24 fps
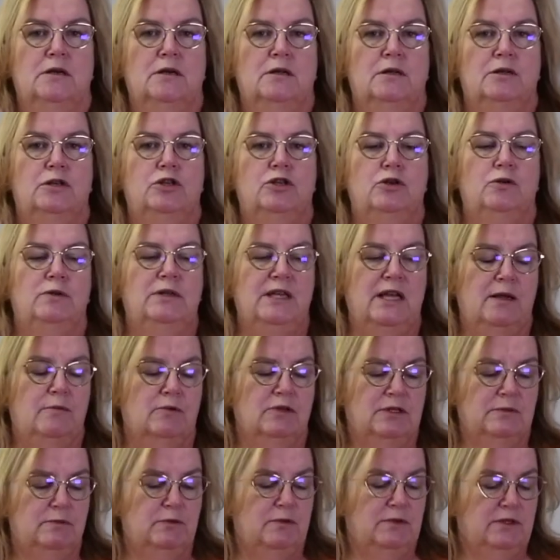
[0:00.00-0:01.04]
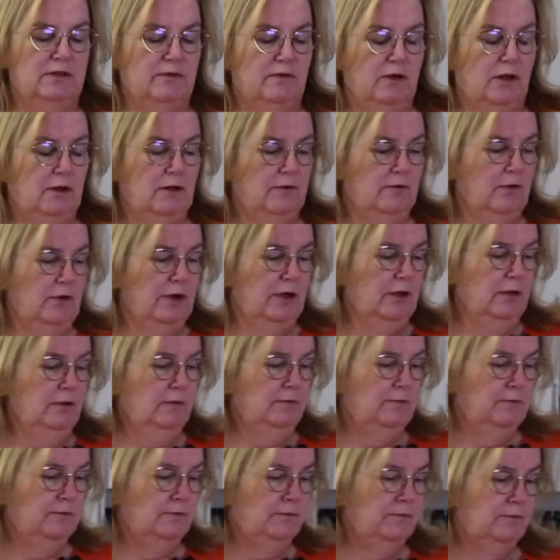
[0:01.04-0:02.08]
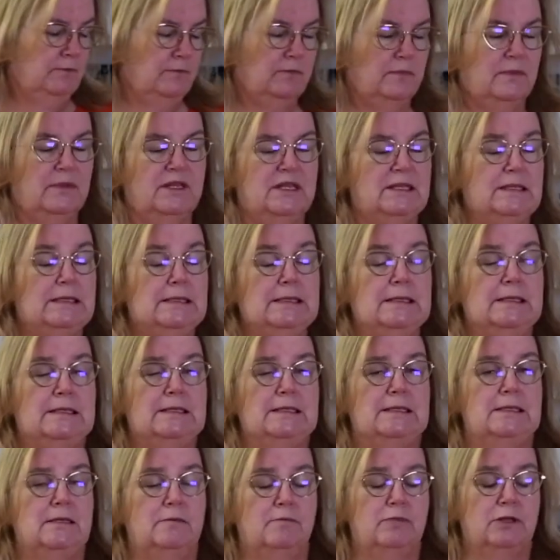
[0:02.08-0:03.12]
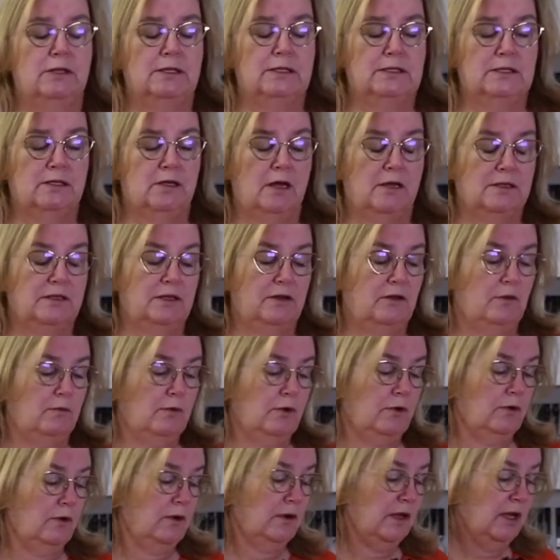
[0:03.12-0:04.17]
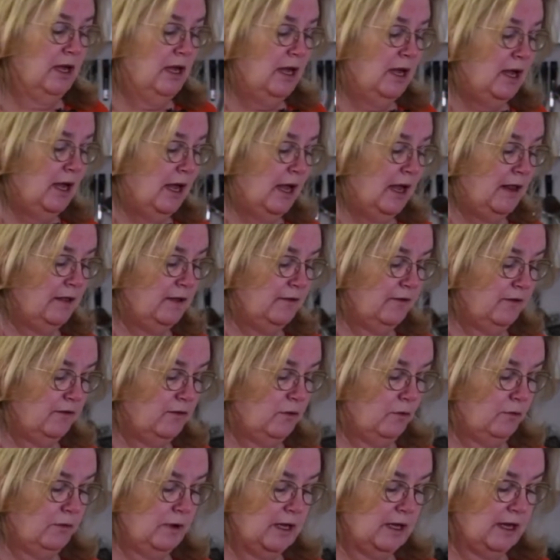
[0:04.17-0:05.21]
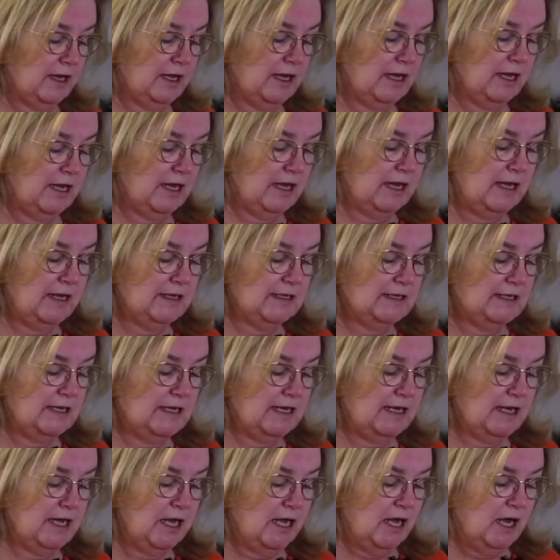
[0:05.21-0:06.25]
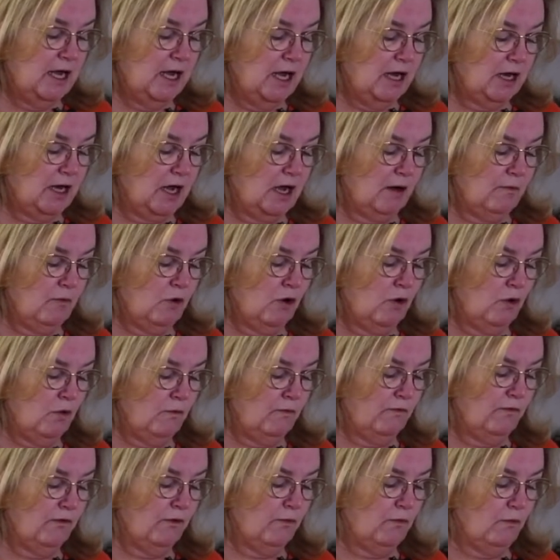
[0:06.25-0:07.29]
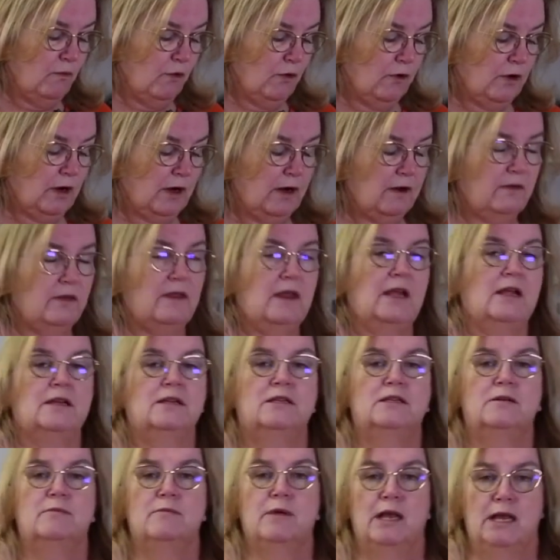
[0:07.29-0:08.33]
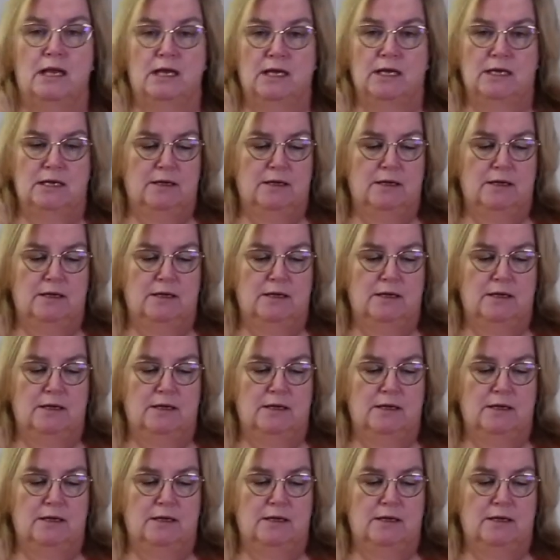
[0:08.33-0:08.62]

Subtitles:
2 tablespoons of olive oil. This is the simplest sauce in the world, and this is a really easy come home from work thing to make.